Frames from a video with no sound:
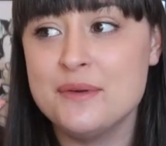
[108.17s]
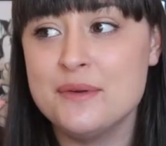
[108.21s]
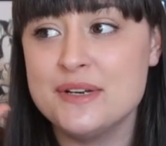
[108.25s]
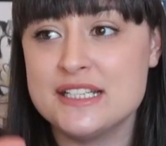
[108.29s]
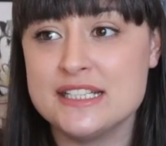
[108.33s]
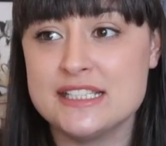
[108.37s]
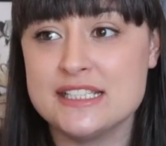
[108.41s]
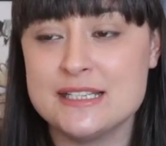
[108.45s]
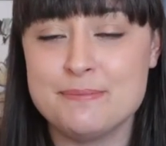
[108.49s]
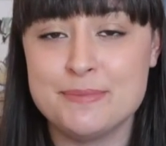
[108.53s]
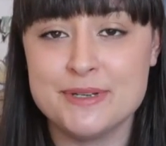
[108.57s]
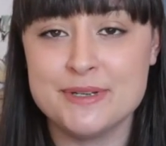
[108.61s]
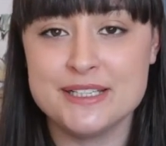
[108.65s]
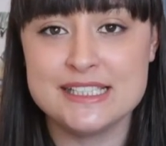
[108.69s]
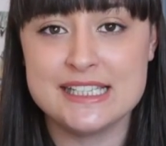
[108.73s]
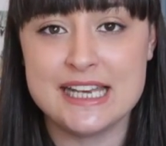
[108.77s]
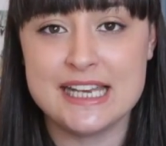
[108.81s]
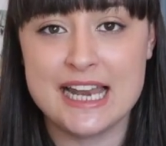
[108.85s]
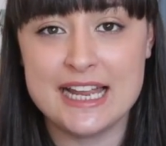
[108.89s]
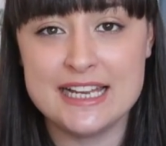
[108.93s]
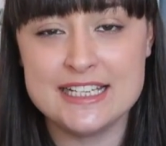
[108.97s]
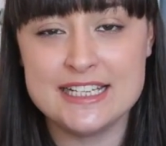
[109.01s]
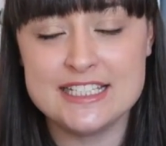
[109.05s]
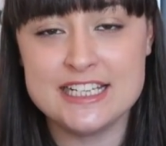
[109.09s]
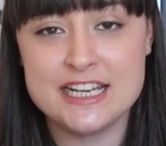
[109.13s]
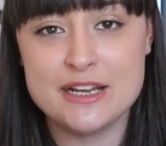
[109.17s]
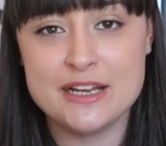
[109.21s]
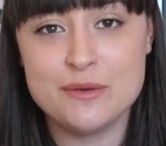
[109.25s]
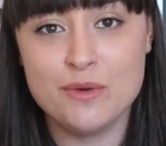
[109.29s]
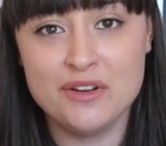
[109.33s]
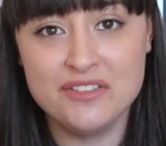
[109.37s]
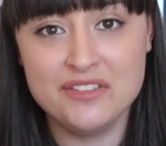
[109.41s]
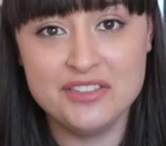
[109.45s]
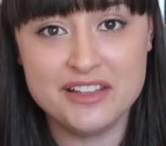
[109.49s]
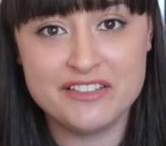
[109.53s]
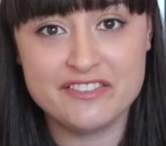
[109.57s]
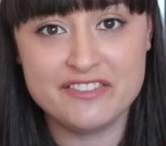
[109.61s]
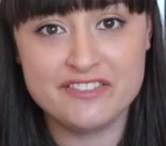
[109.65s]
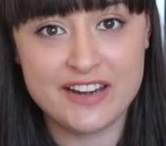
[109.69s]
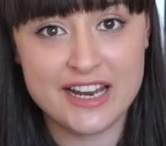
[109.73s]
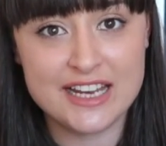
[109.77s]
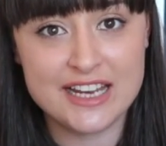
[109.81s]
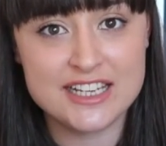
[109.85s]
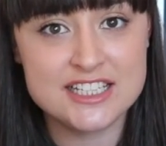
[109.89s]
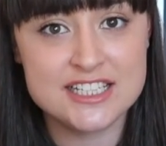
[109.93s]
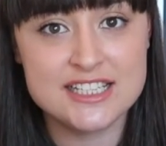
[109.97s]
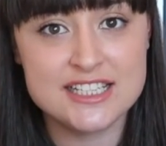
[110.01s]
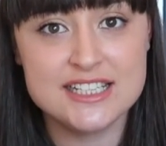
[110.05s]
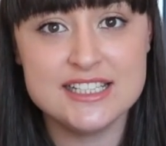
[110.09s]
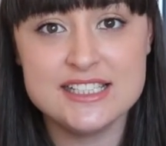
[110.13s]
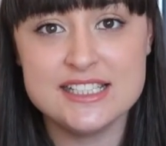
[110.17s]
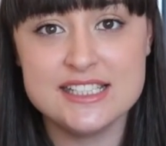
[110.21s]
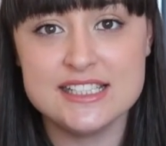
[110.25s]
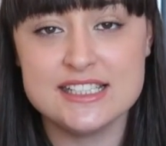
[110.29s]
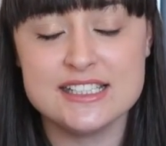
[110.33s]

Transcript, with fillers: which is a Buzz Lightyear one that flashes.